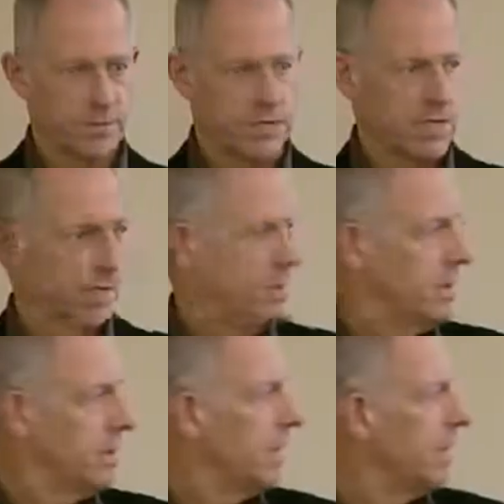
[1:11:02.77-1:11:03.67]

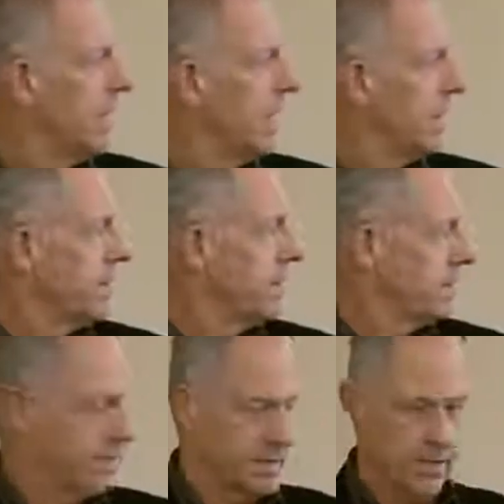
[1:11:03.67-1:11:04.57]
Stephen and uh,
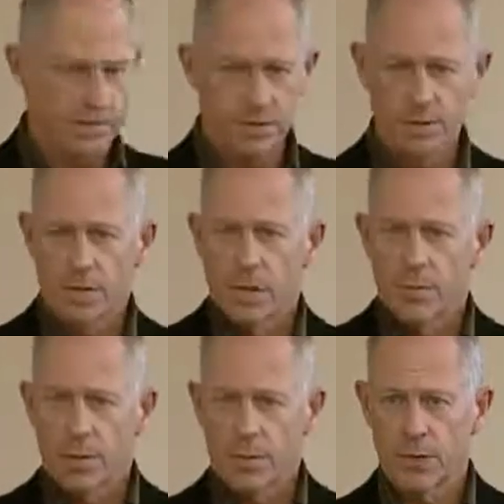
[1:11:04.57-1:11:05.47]
Davin.
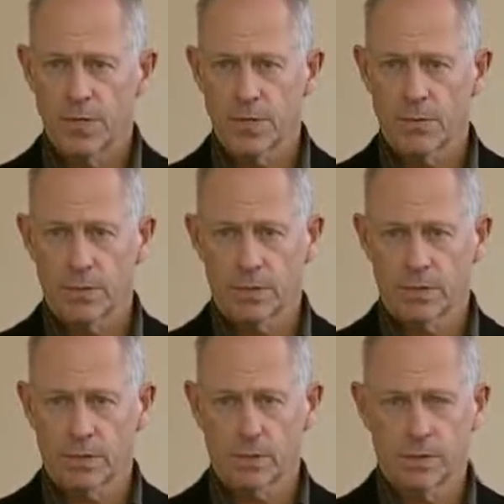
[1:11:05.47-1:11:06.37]
But I wanted to, I'll,
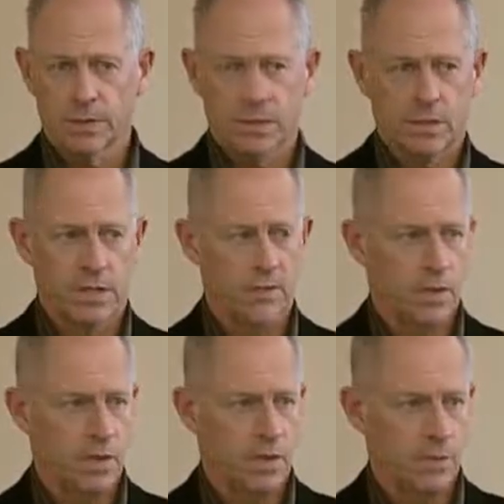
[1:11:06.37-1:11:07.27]
we'll give you
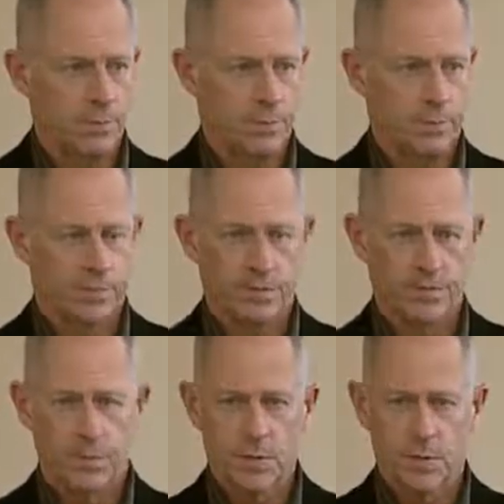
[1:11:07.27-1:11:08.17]
all a
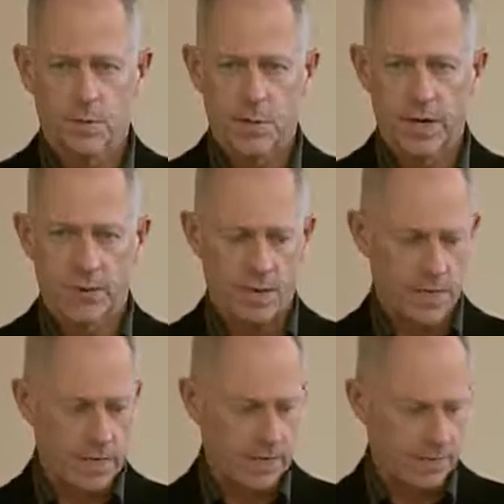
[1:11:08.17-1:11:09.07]
15-minute break right
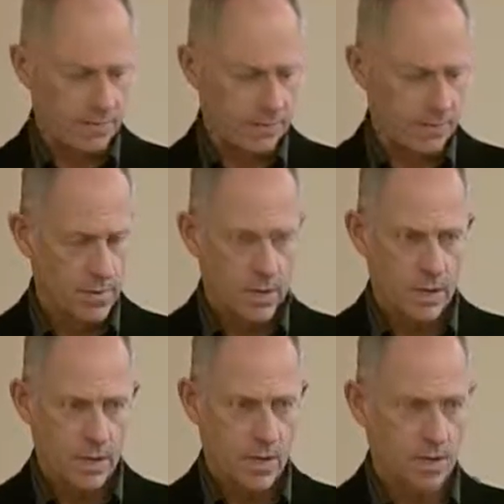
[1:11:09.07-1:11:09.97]
now.
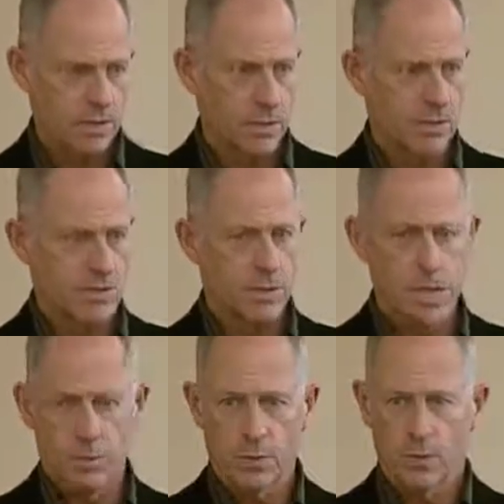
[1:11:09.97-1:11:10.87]
Uh, so let's do
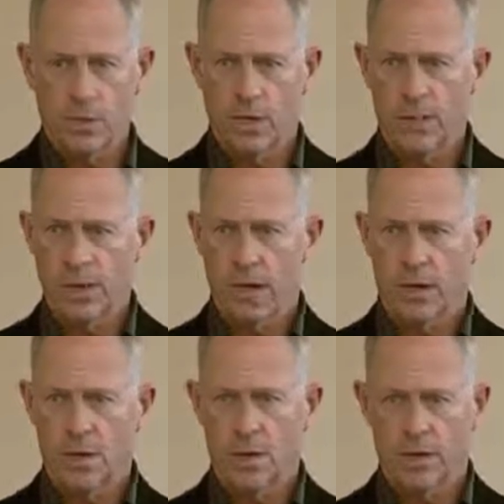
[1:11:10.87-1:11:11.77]
that. Well, when we come back,
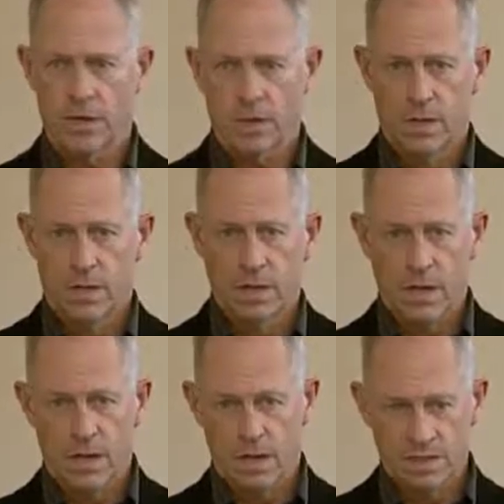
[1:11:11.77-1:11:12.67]
we'll
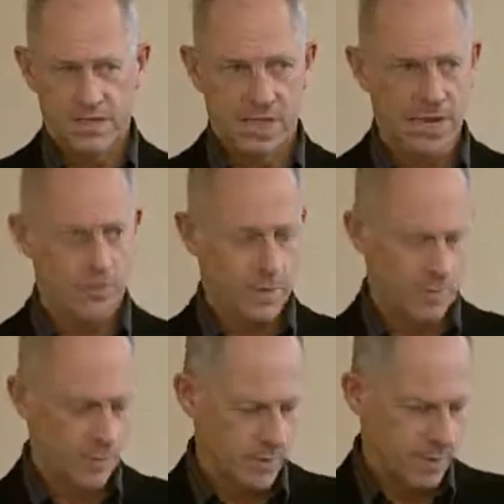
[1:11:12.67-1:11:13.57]
uh, set up the,
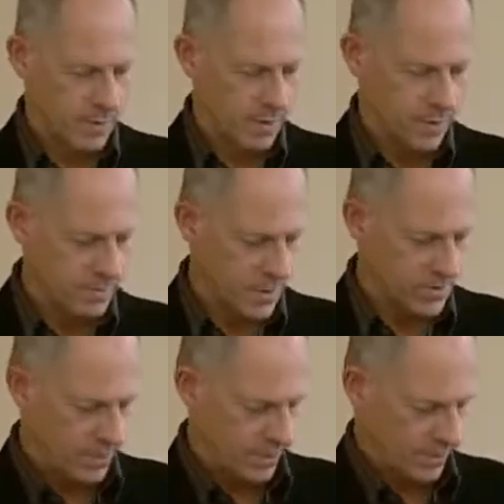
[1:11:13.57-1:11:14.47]
the panel
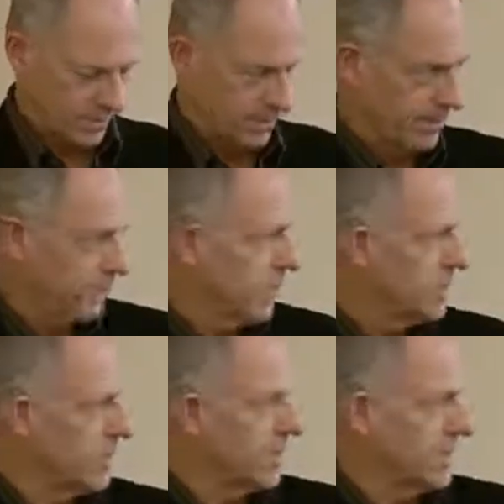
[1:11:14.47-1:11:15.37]
discussion.
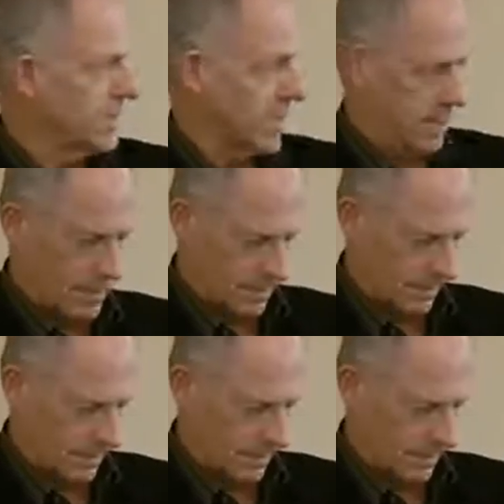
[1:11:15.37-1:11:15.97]
So thanks again.